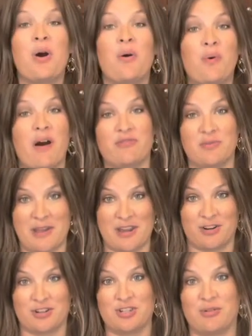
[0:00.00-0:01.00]
waffle
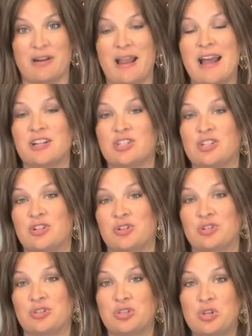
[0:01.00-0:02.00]
maker, so it actually
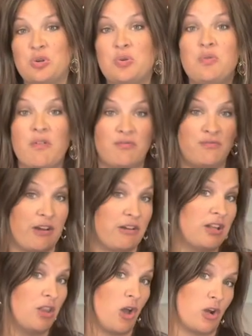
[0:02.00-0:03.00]
cooks two
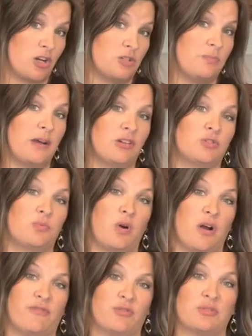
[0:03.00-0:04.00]
very large Belgian
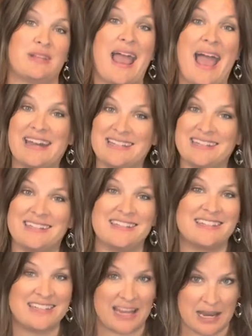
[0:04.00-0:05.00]
waffles at the
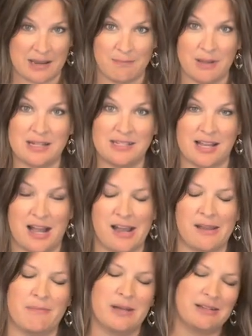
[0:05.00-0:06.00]
same
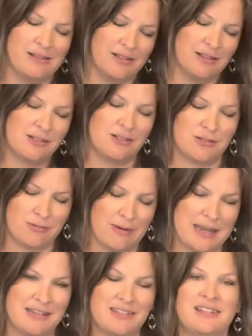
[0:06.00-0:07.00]
time.
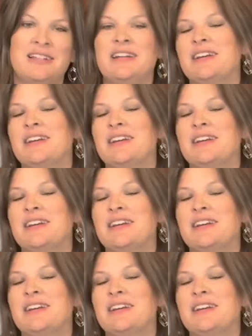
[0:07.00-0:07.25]
Sweet!